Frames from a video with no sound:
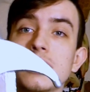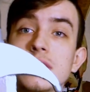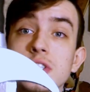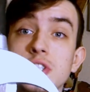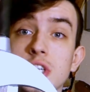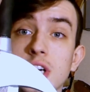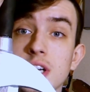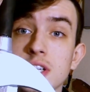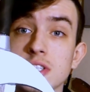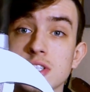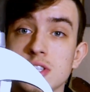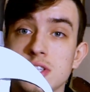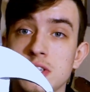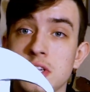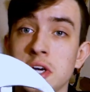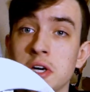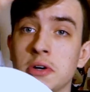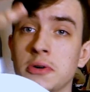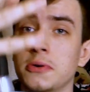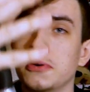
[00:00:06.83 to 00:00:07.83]
Jon
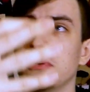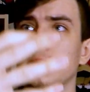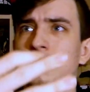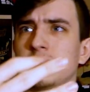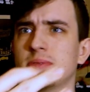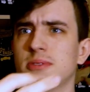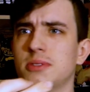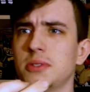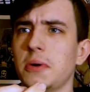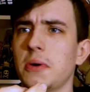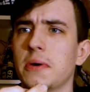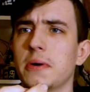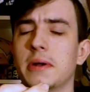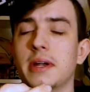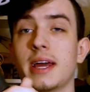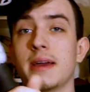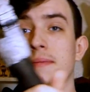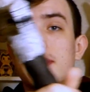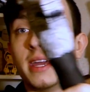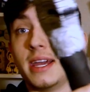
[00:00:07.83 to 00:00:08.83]
Snow sword
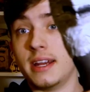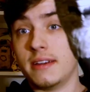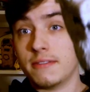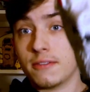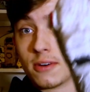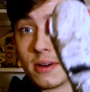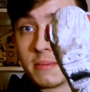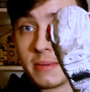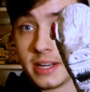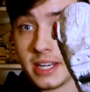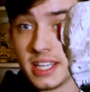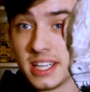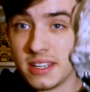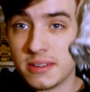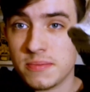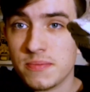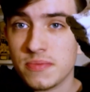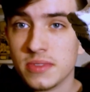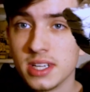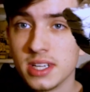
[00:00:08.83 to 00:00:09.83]
I made for a buddy.